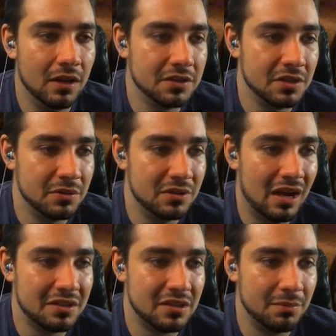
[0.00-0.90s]
So
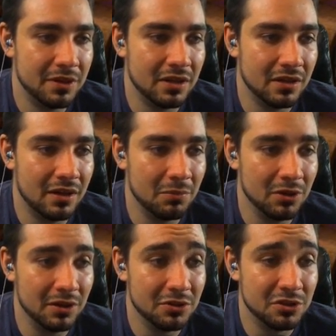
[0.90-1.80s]
not something I'm
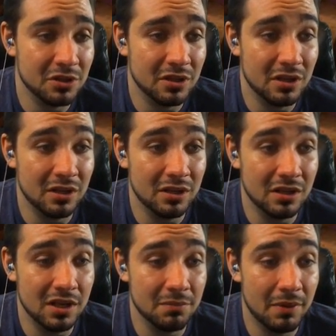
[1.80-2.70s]
really interested
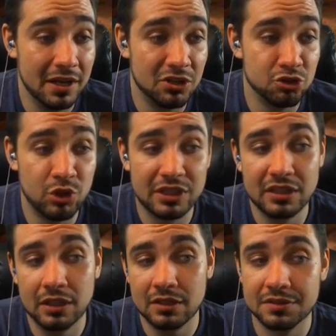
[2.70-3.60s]
in my
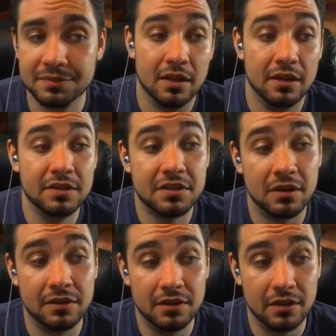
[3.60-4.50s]
Constructed decks. This
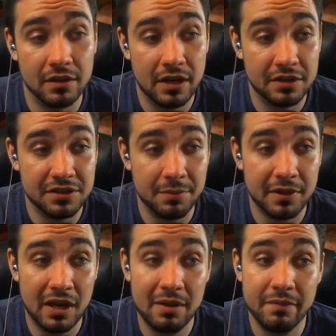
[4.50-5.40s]
card, on the other hand, is
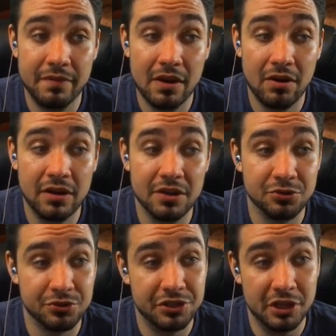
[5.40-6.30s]
something I am very
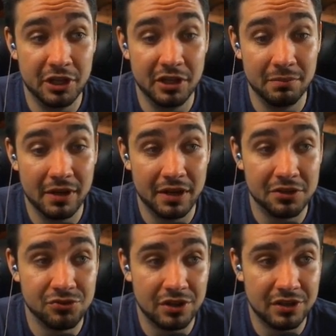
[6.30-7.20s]
interested in my
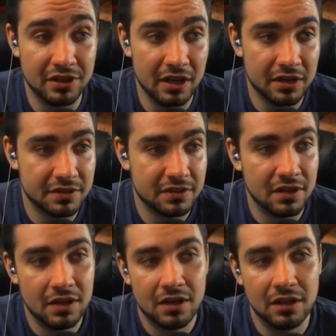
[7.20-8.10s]
Constructed decks.
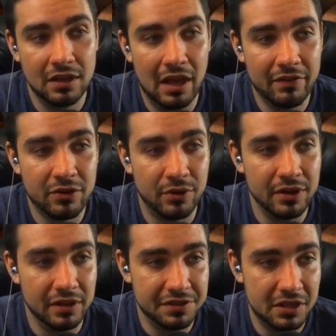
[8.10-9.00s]
Lava
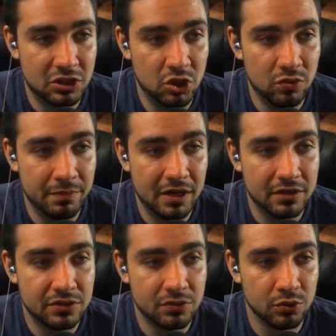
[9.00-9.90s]
Coil is a
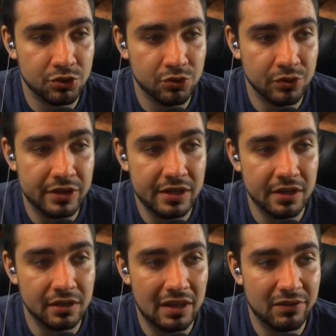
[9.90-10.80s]
2-mana sorcery.
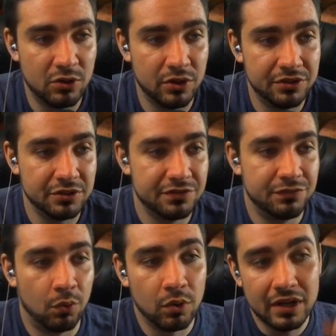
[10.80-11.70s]
Lava Coil deals
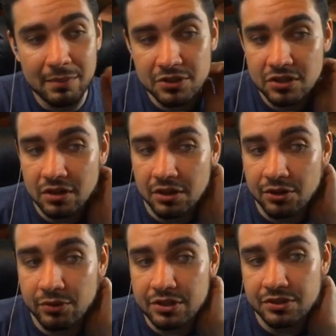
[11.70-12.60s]
4 damage to target
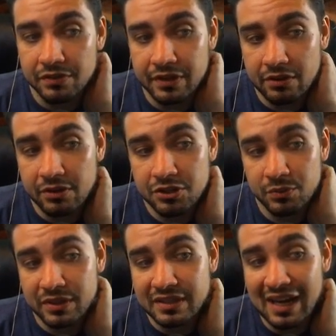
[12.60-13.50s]
creature. If that creature
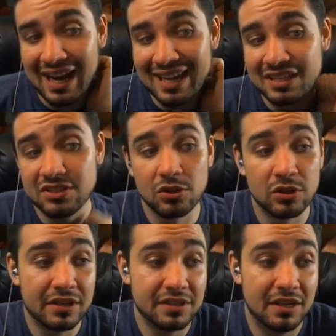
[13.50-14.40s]
would die this
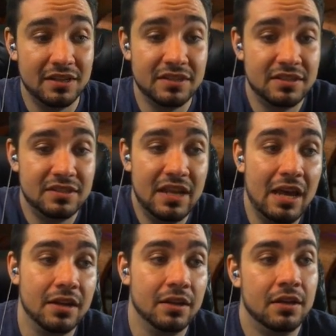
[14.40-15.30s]
turn, exile
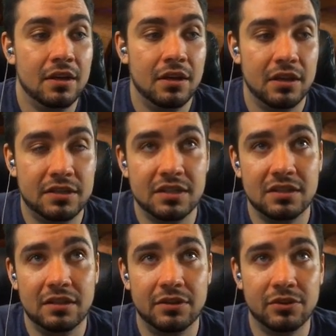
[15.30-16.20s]
instead. This is
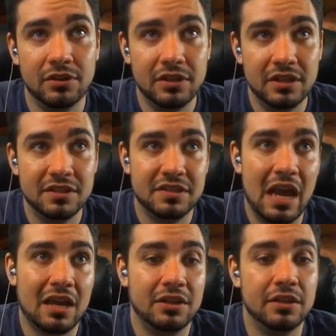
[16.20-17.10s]
literally
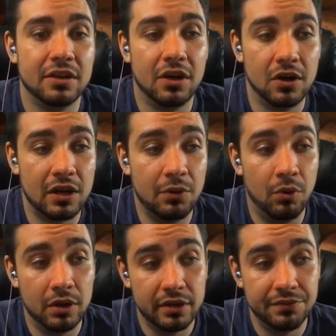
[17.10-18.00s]
exactly the card I
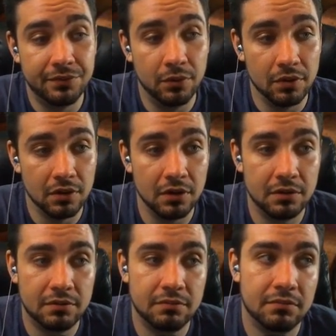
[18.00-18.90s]
wanted for
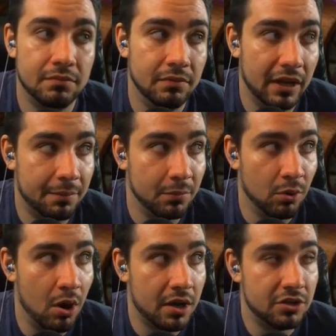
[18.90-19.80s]
like
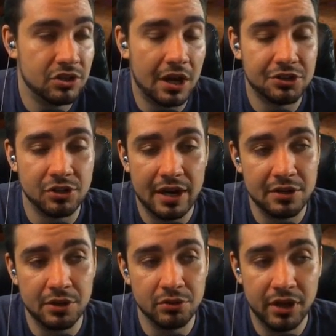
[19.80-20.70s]
Mirari Conjecture
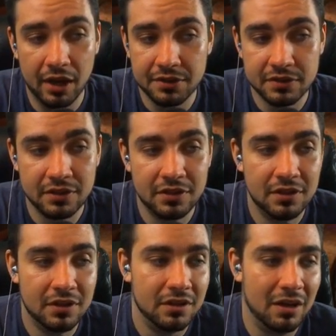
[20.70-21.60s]
and other decks.
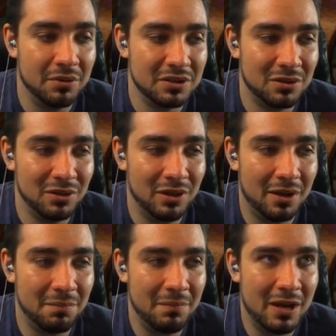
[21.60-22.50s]
I was literally
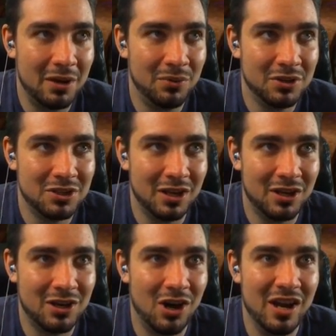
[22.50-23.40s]
like, man, I wish
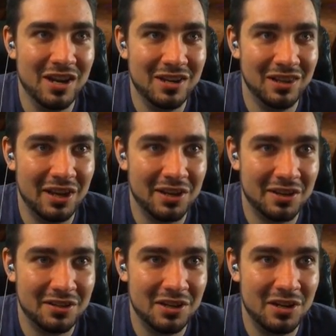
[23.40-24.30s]
that Cut like
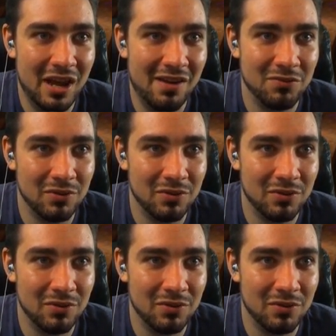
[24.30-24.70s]
didn't have